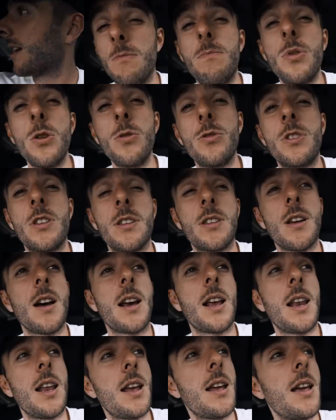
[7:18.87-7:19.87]
to boost
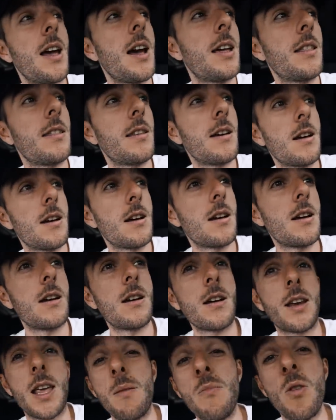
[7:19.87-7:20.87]
cycling and
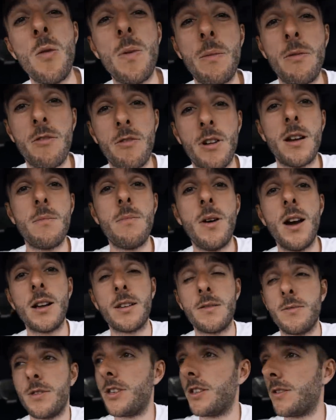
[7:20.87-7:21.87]
get more people riding
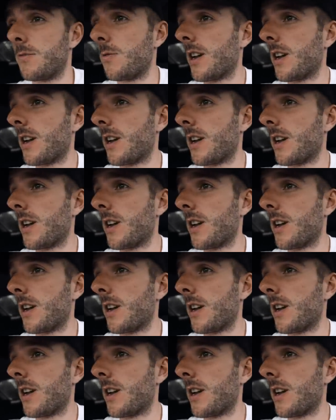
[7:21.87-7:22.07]
bikes, which is